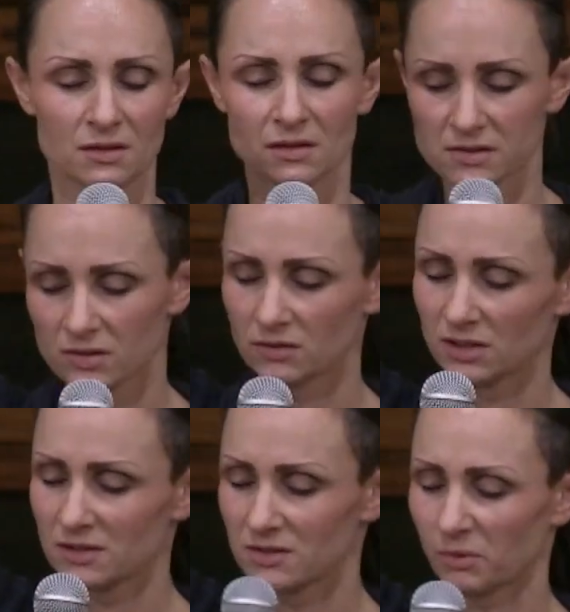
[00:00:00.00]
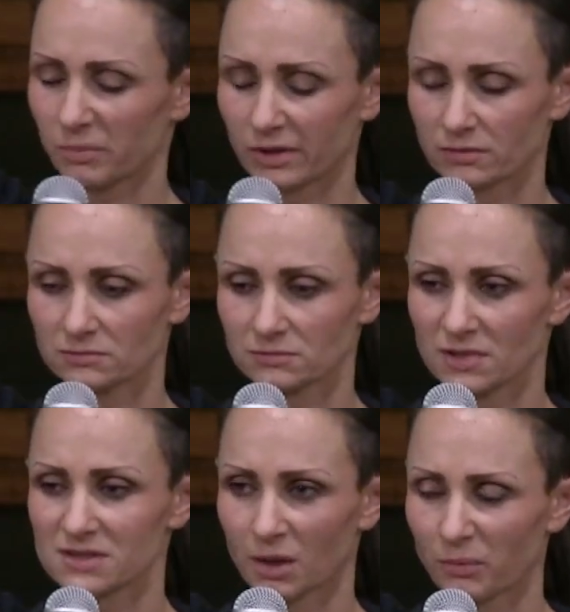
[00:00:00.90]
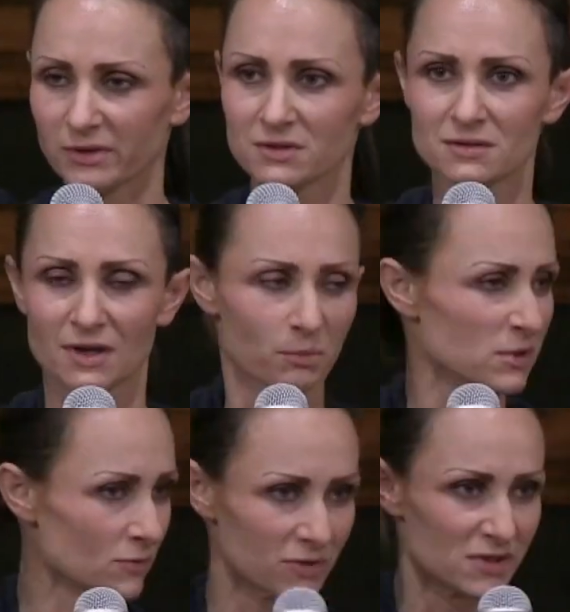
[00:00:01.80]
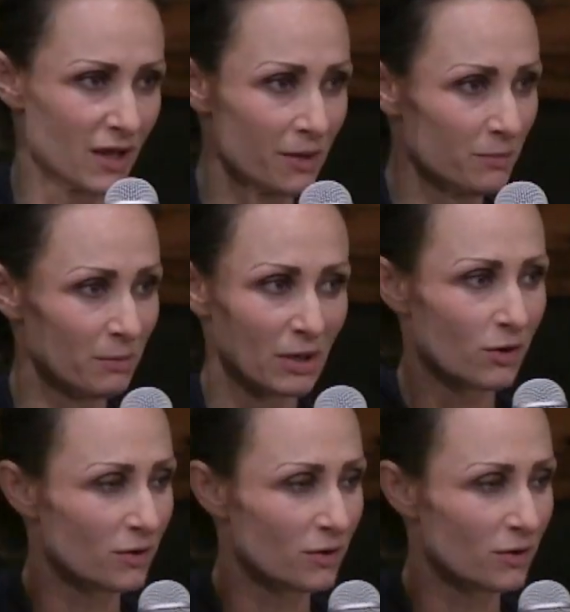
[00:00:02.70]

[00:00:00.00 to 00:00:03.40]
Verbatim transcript: this girl needs shaping. It's happened. It happens all the time. I'm in